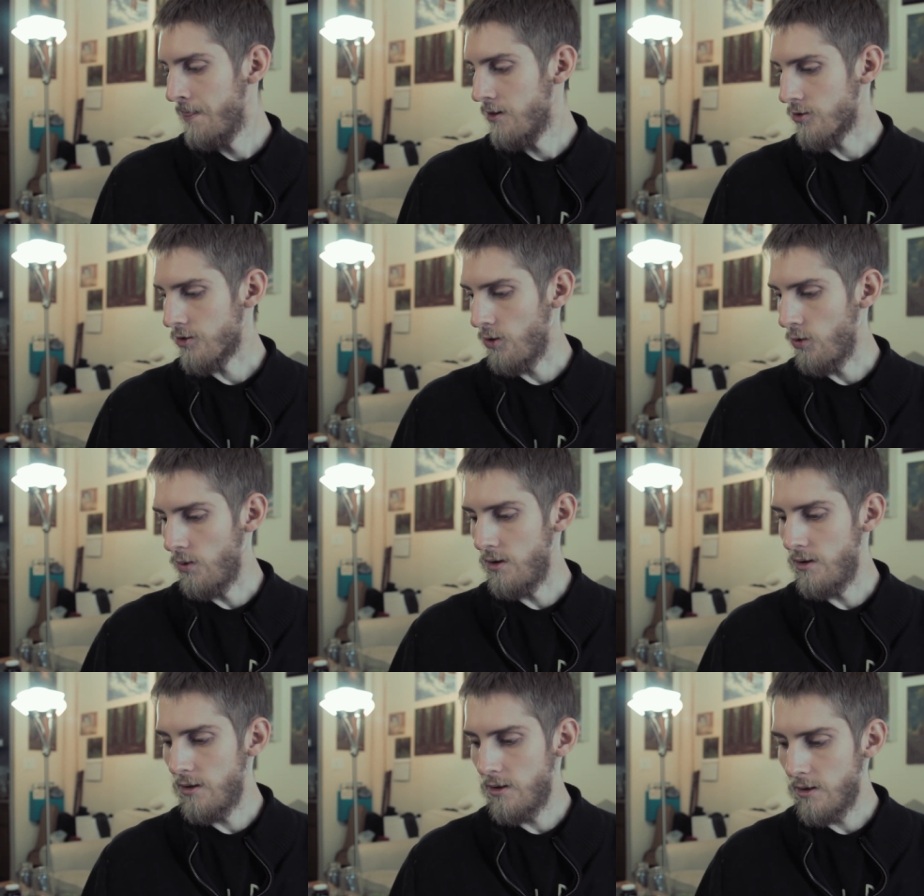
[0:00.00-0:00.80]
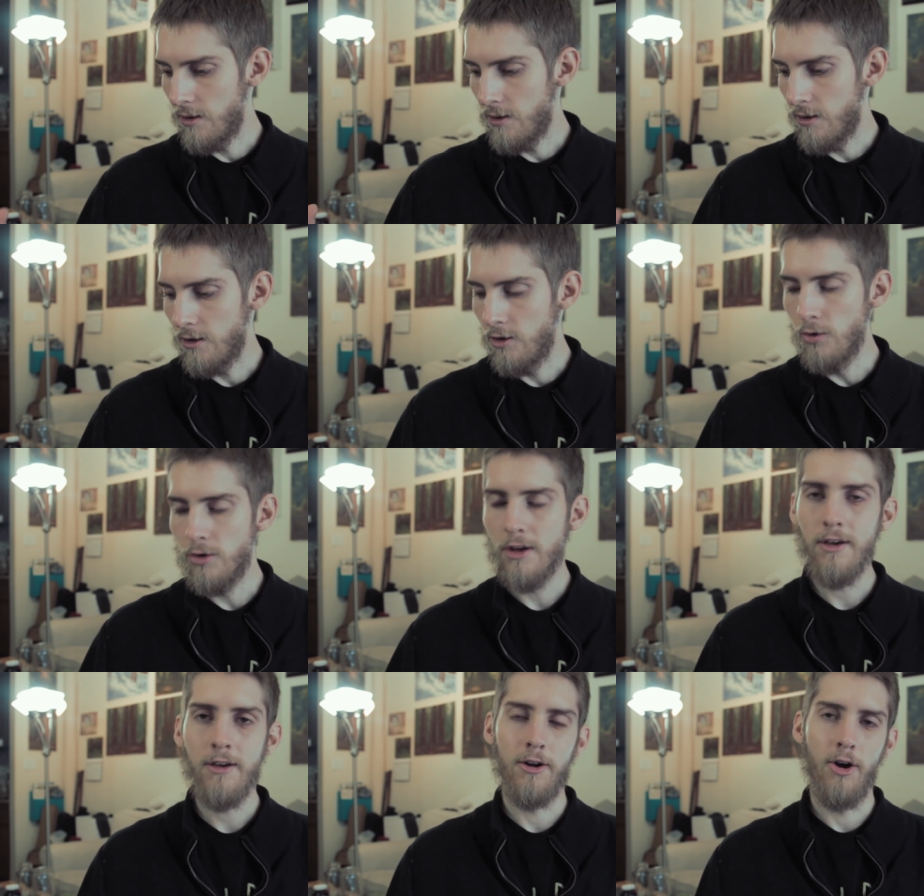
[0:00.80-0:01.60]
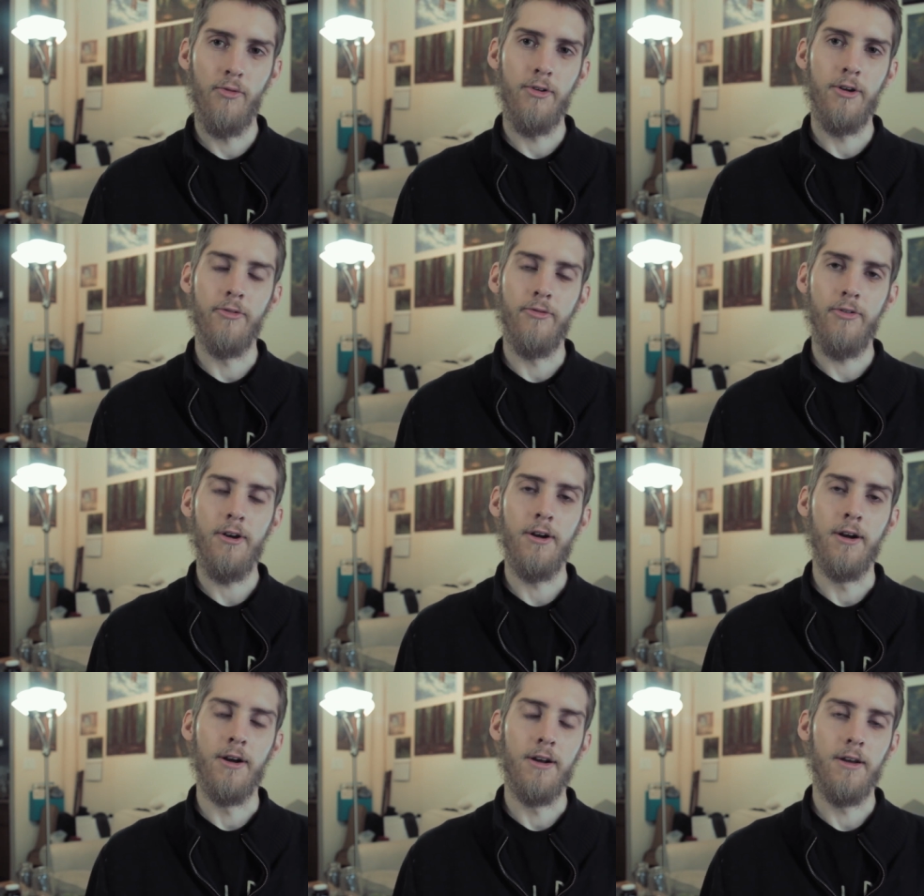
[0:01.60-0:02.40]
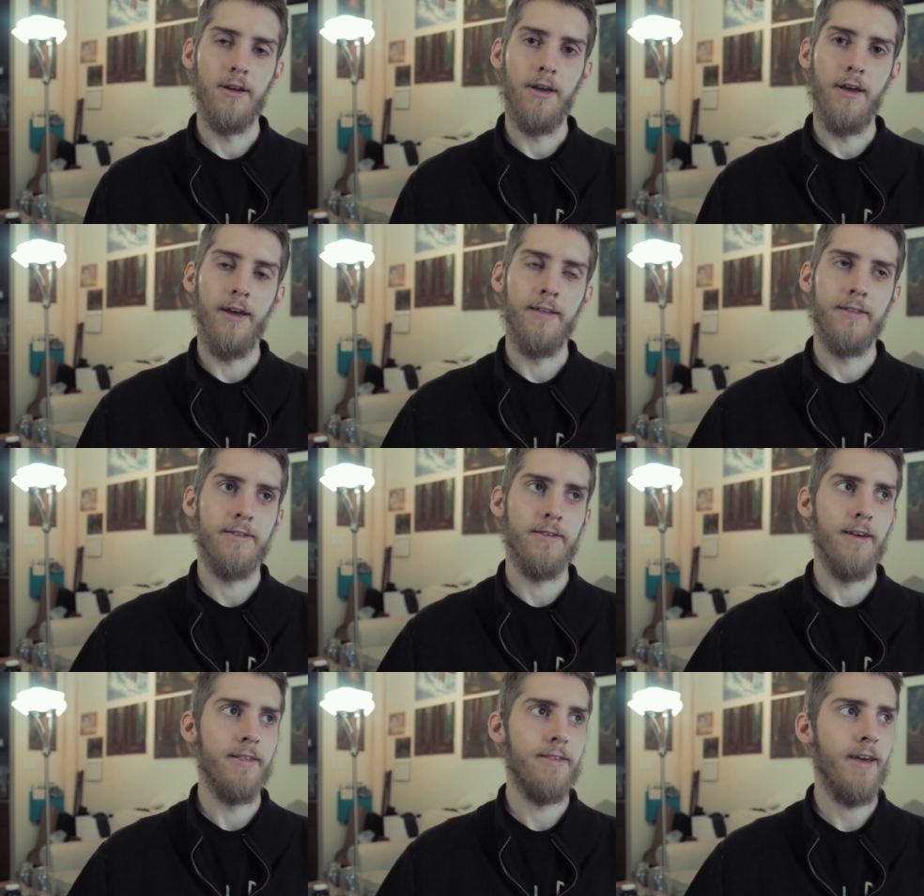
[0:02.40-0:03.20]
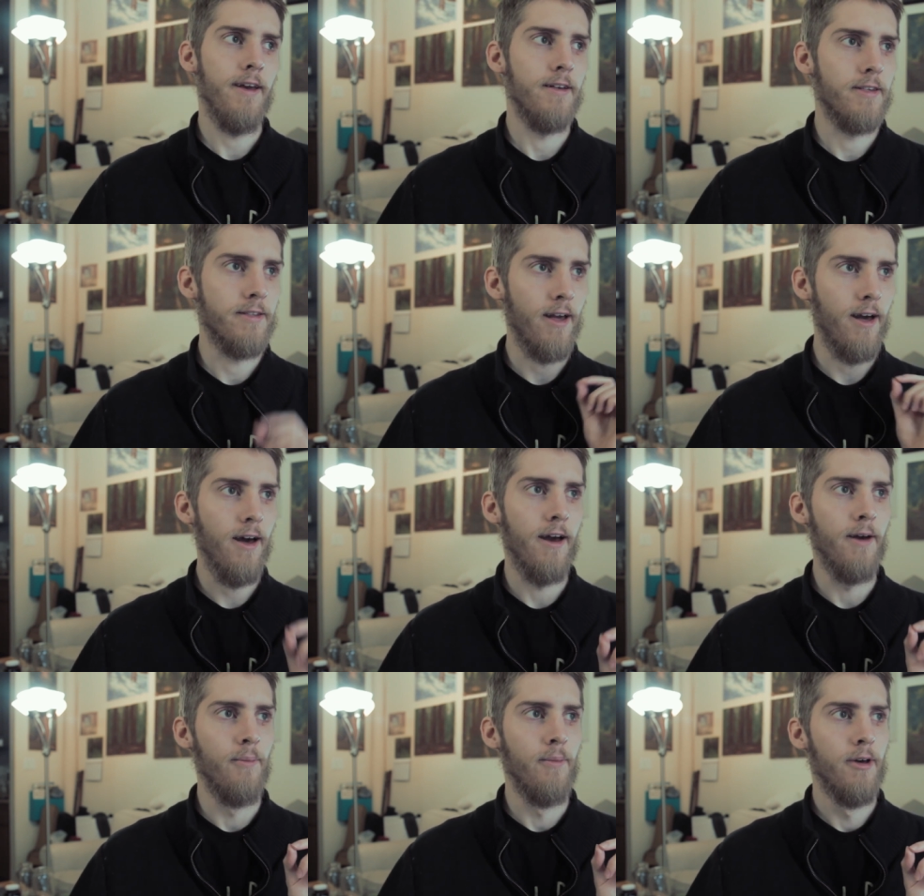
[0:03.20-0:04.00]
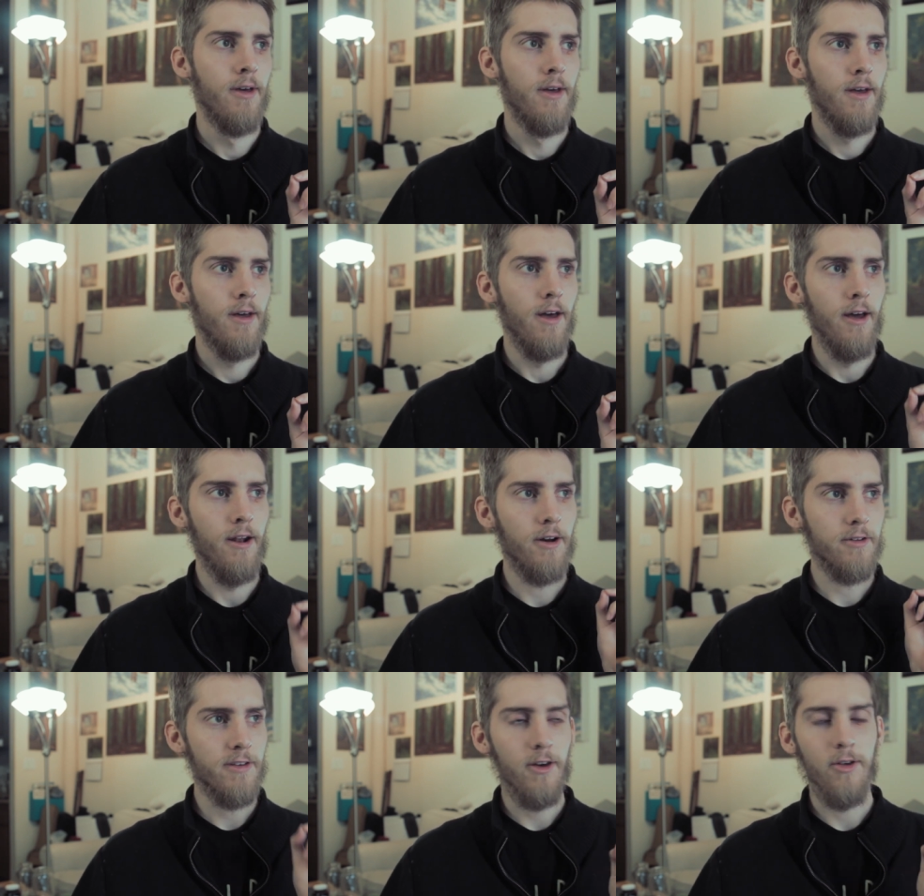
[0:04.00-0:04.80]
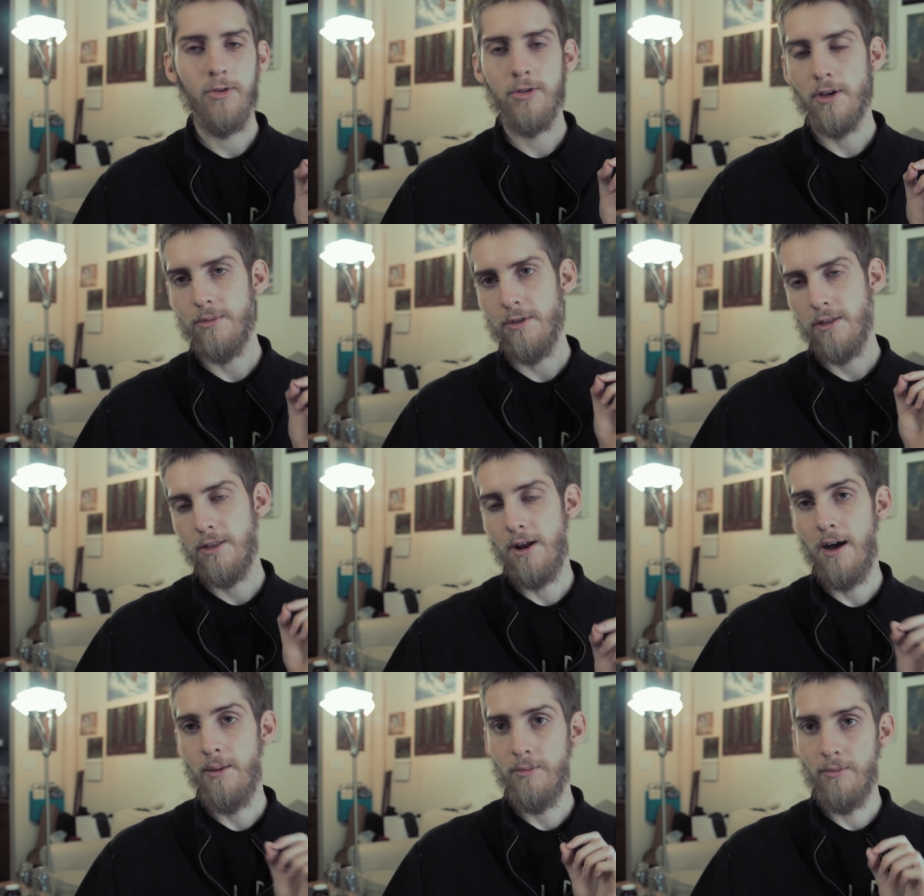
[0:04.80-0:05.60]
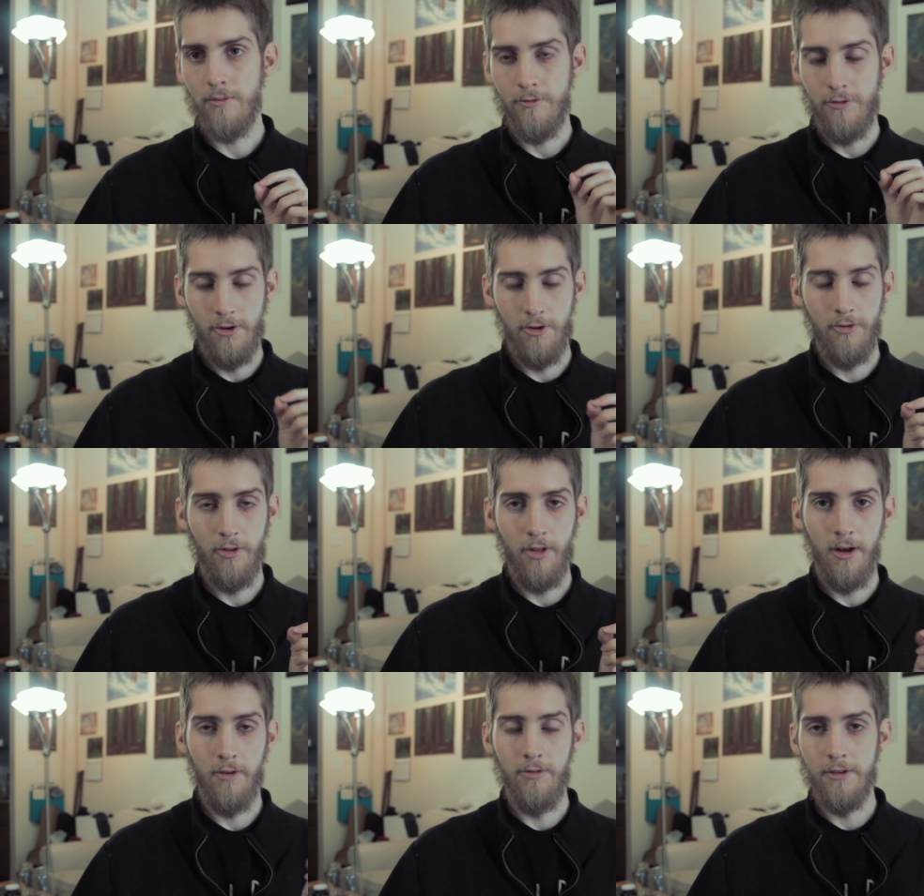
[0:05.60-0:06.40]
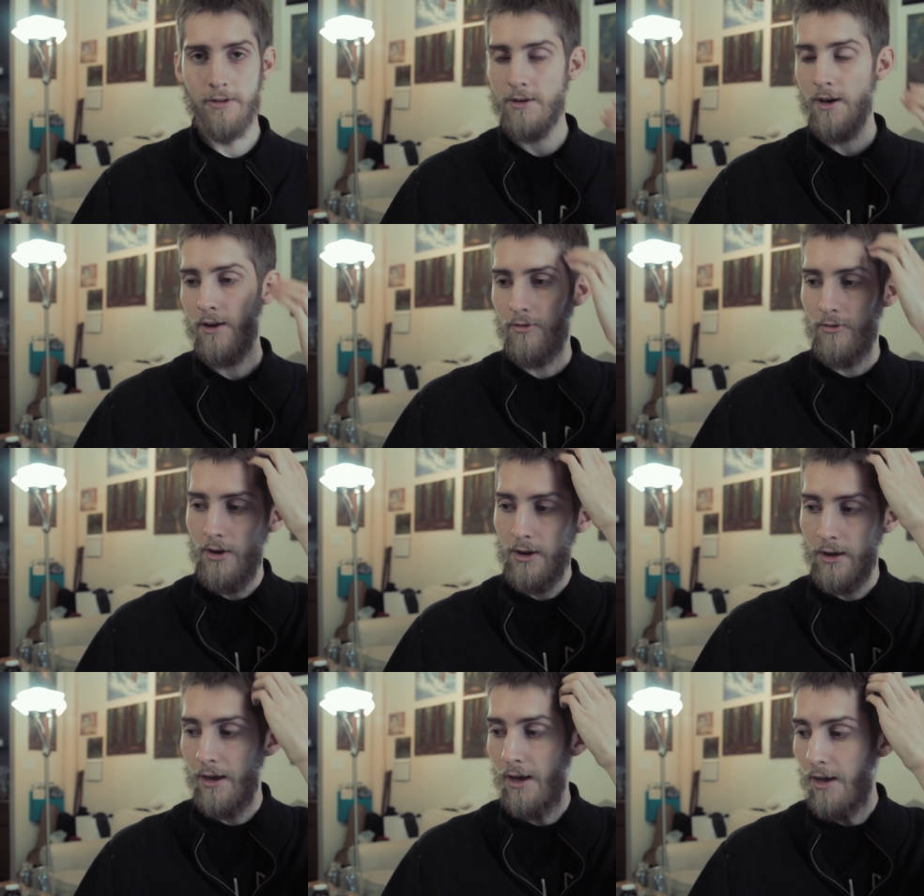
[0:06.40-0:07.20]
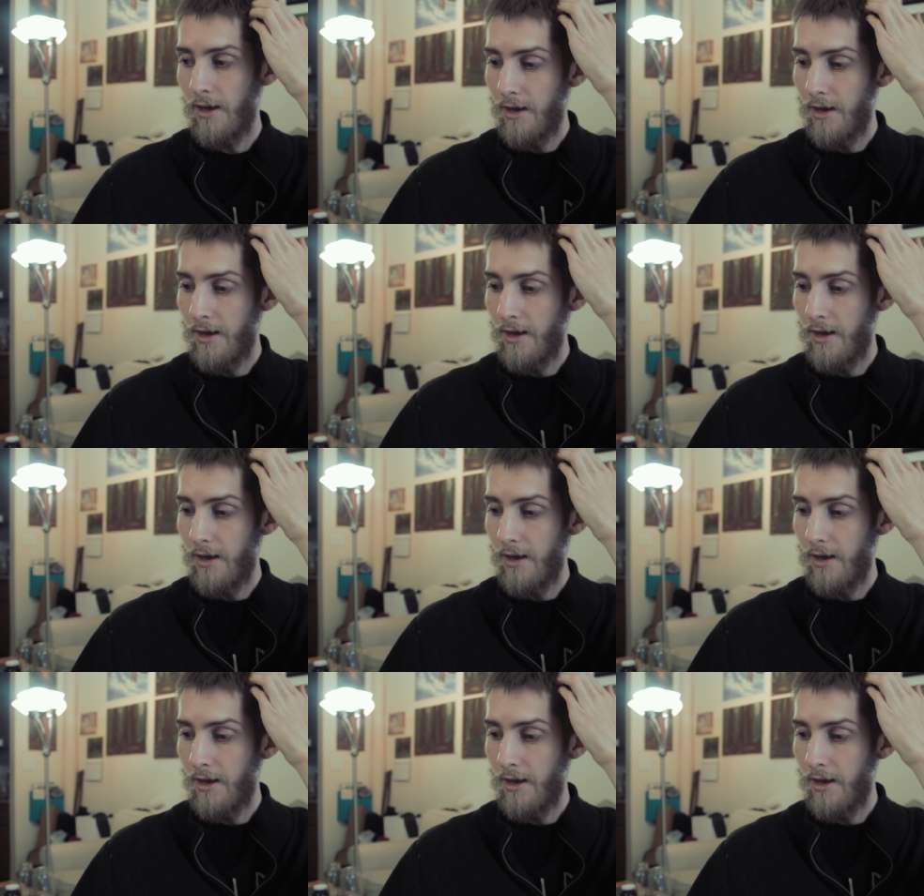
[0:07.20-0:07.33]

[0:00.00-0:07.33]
So you can get over your fear. It's it takes time. And I'll tell you something that I'm fearful of that's kind of funny.